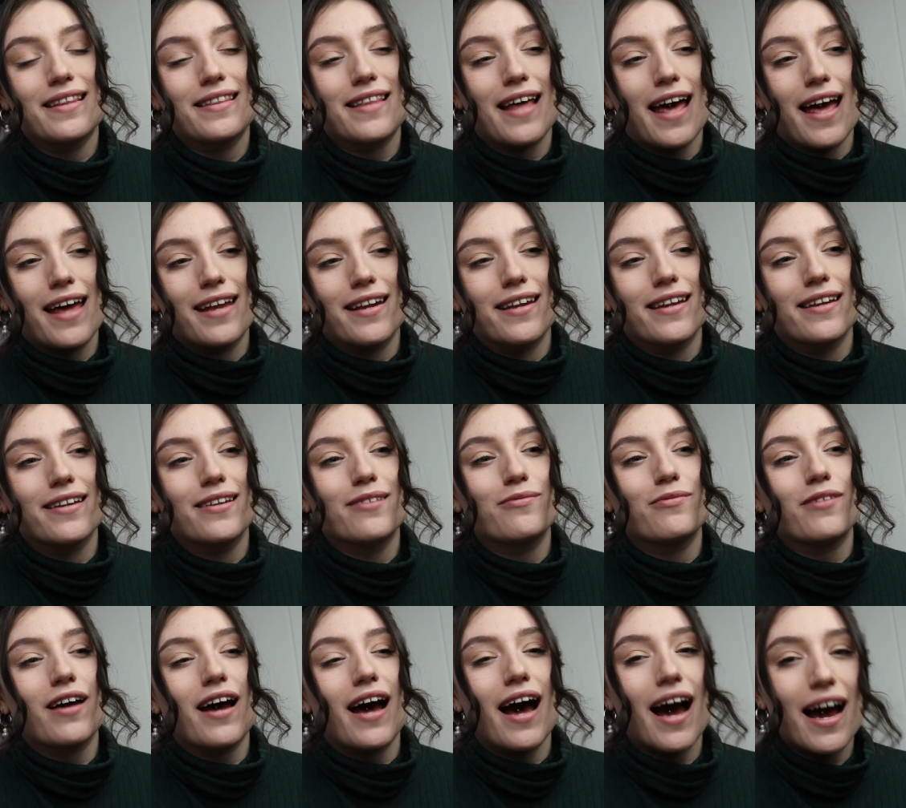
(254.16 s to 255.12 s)
then
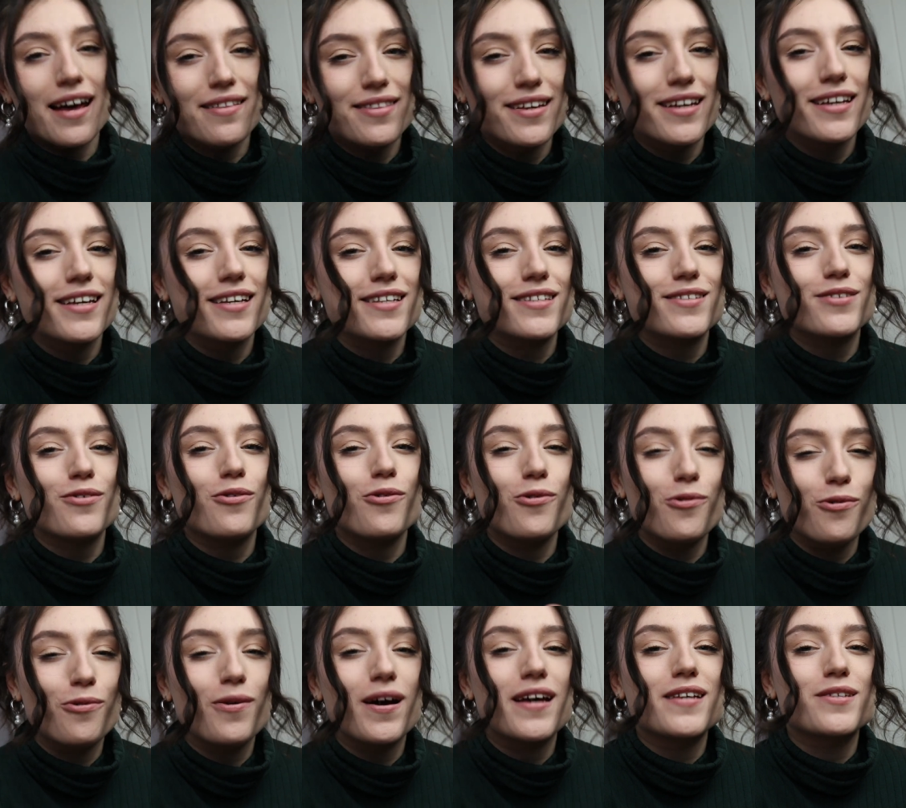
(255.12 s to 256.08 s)
I think it's
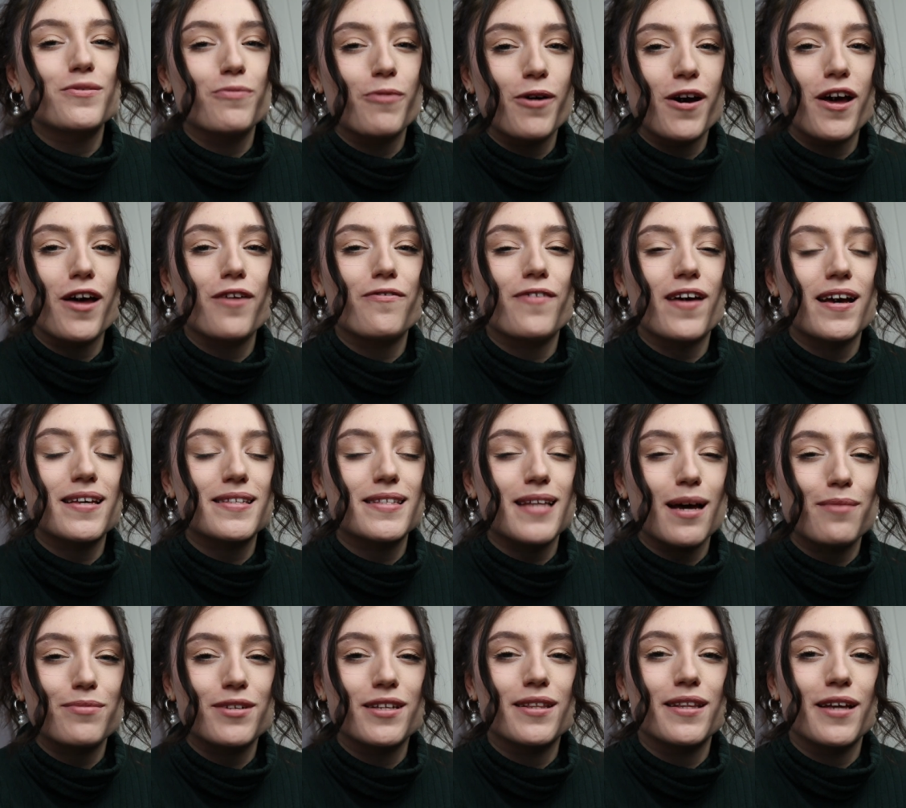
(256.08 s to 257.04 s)
always worth
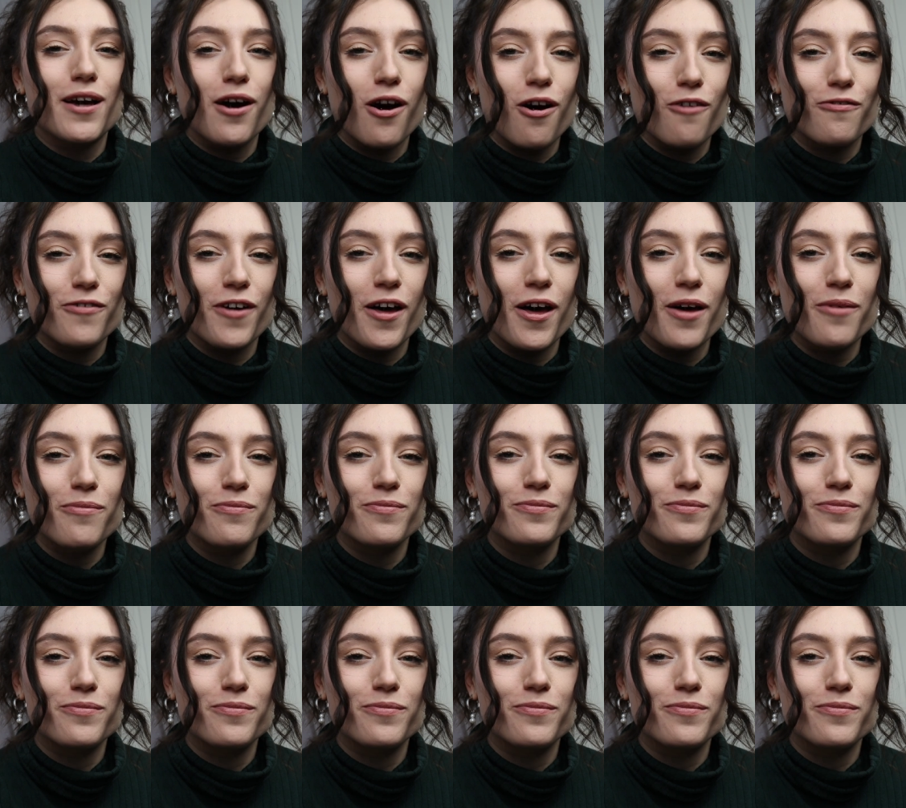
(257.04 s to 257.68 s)
accepting the offer.